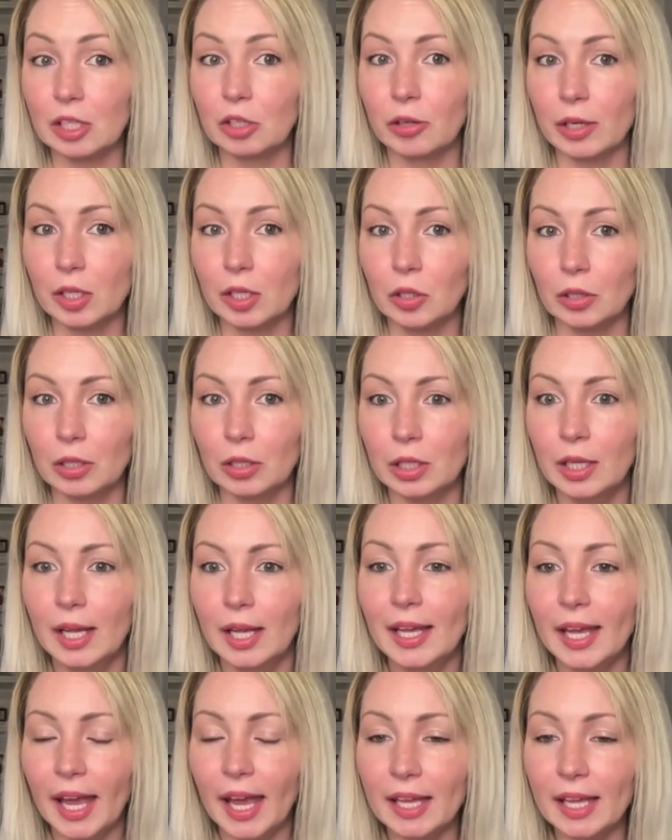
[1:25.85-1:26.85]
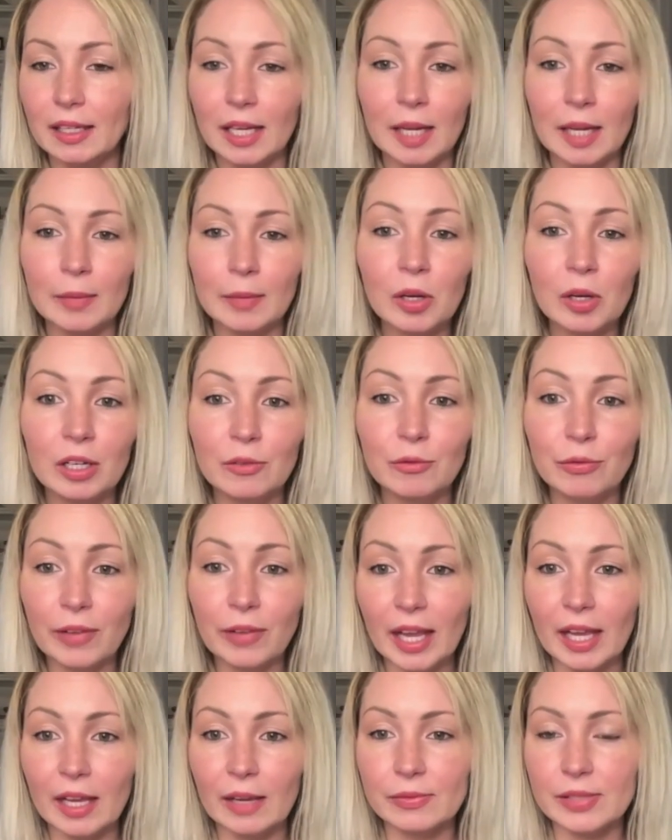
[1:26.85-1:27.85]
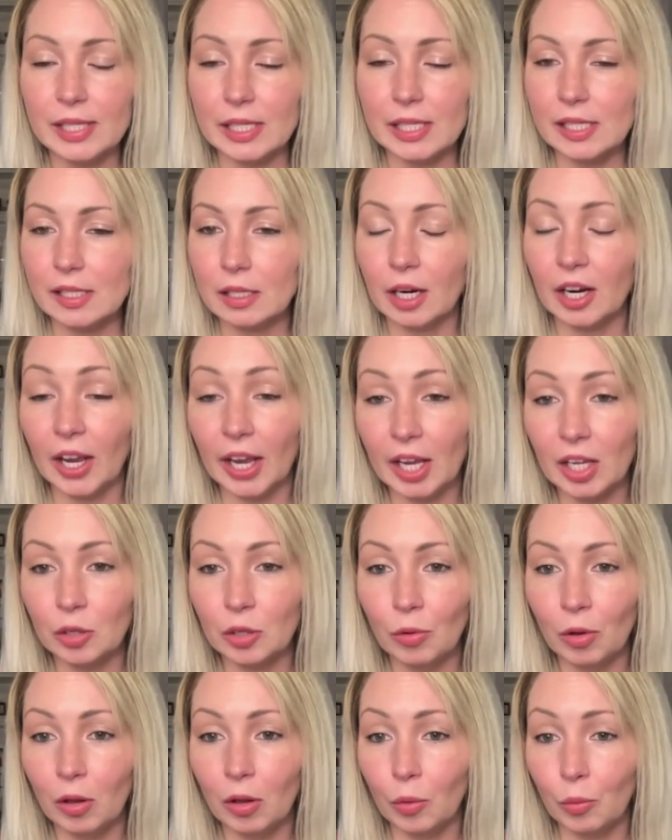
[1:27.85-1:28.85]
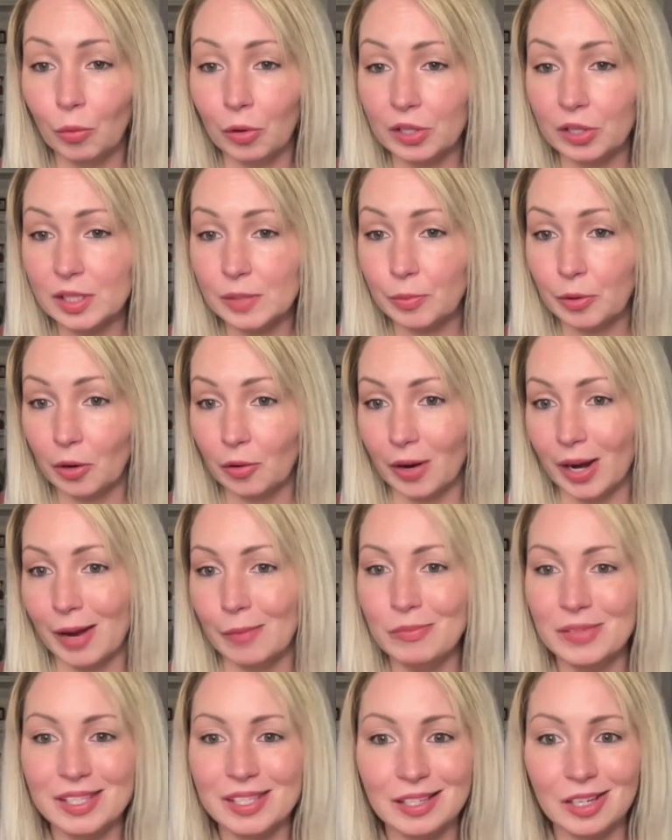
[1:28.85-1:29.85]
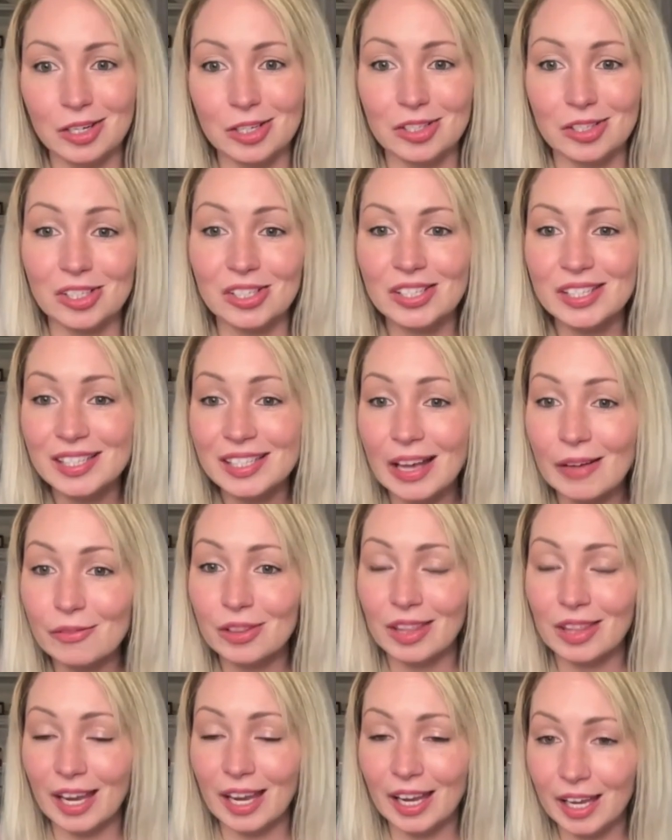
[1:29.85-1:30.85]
critical. And Neighborhood Faves is our annual awards program. This year is our seventh